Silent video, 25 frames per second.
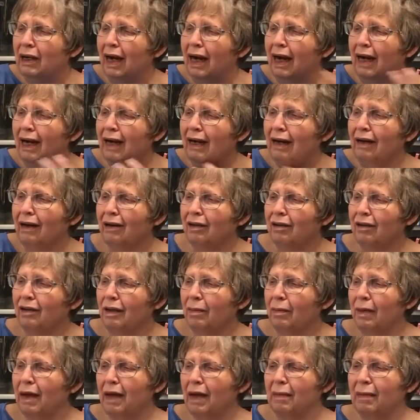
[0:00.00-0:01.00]
Oh, the
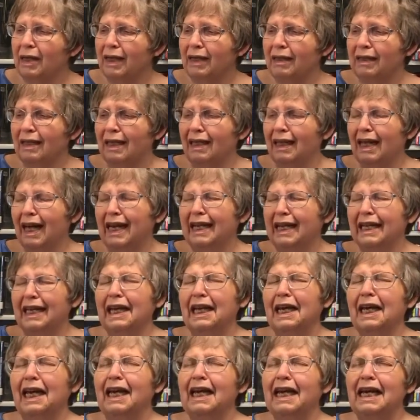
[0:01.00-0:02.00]
baby doesn't like
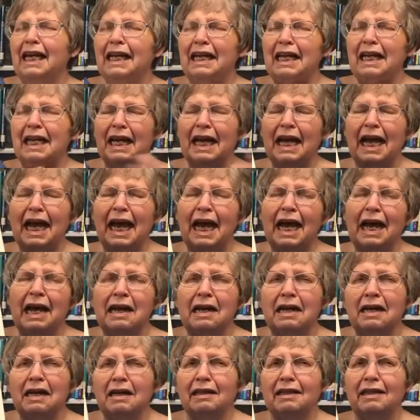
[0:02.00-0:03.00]
eating
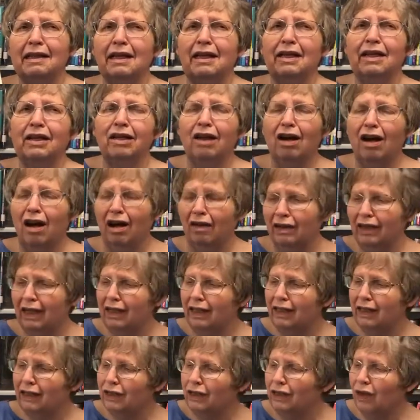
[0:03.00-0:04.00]
anything at all, and
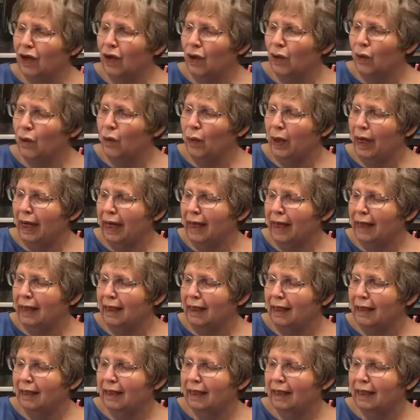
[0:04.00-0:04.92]
it's so weak.